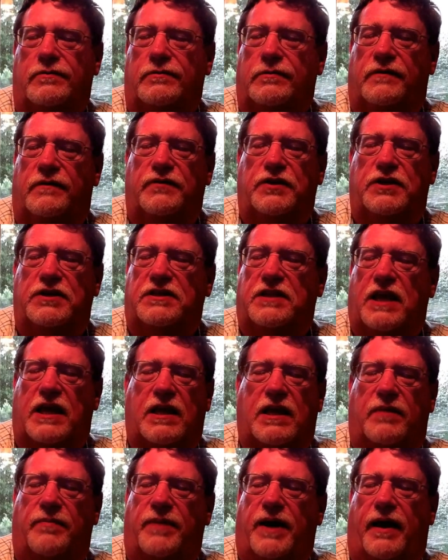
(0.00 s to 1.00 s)
if she's
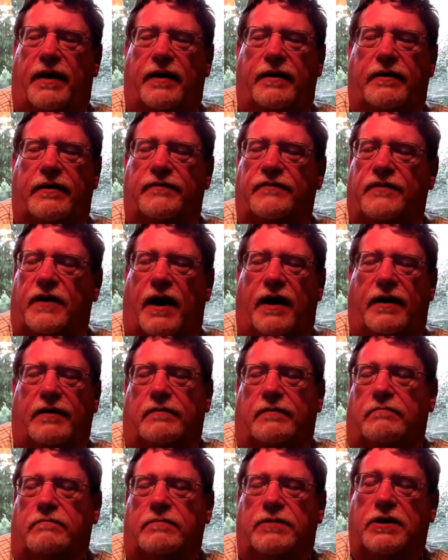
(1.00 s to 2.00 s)
thinking about it, if not,
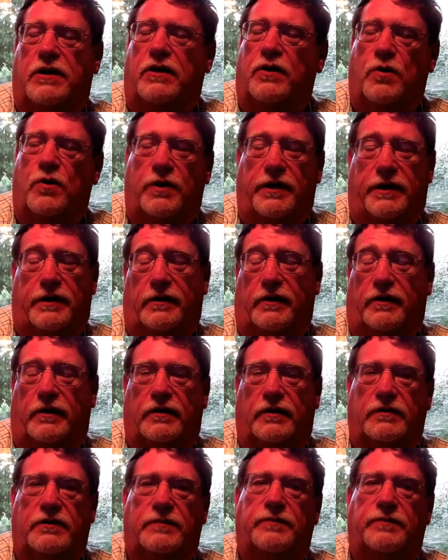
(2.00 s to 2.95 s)
she can go in and look.